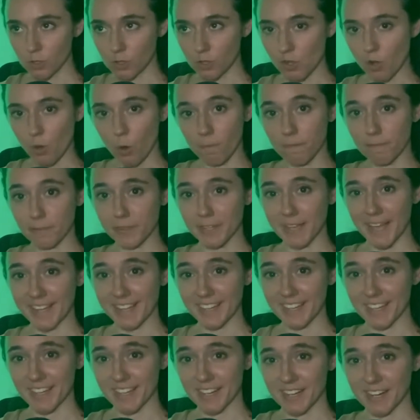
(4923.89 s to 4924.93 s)
Hopefully I can
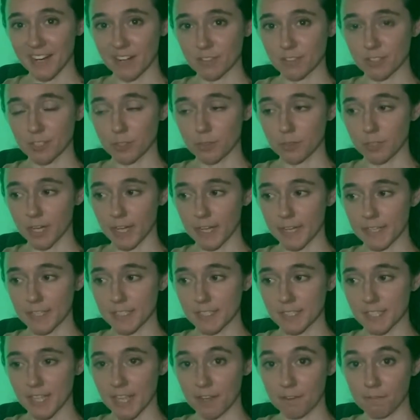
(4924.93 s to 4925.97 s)
get it out to you guys
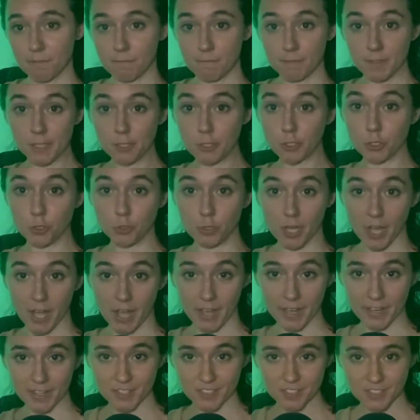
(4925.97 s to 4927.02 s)
and feed you
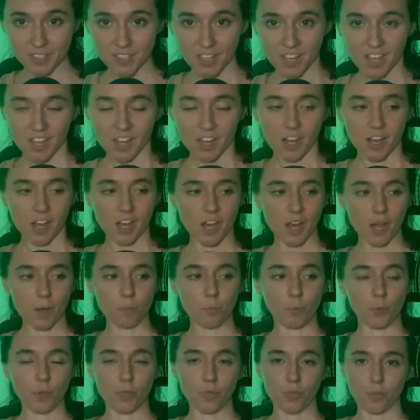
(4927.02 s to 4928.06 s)
guys
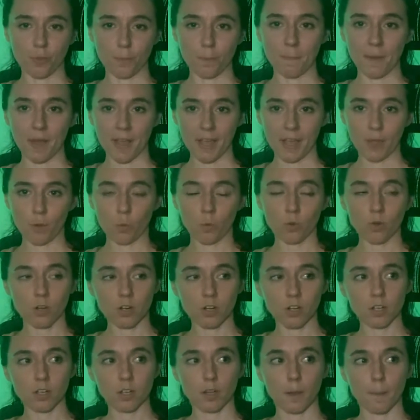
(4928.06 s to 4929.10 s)
with my
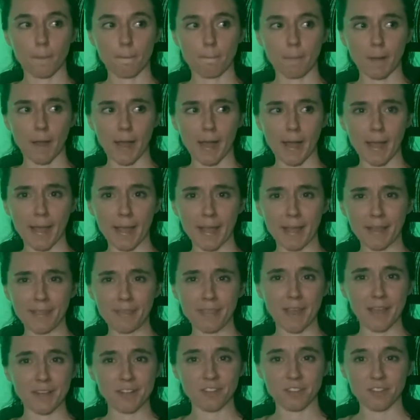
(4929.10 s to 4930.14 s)
work by the
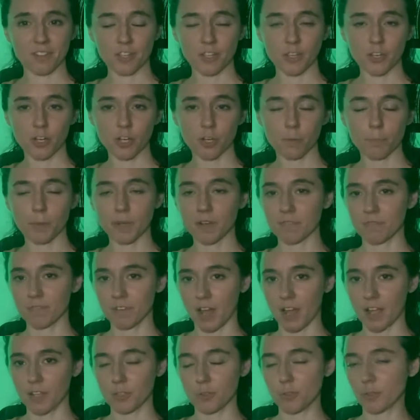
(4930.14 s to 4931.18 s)
end of the year. But if
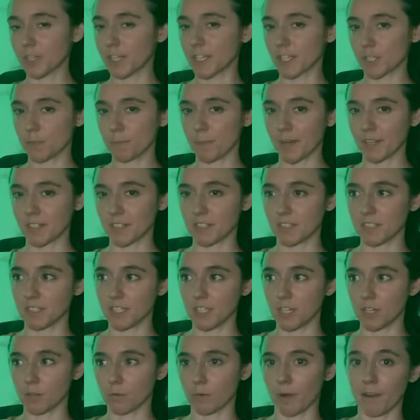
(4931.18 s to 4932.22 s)
not, you can expect to see it
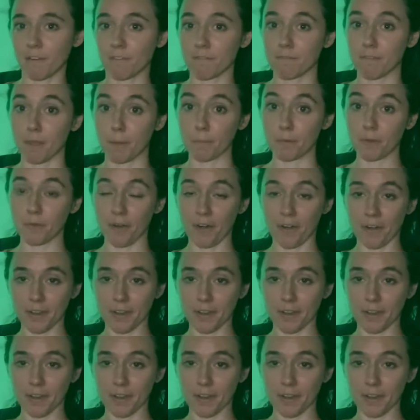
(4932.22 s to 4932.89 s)
around February.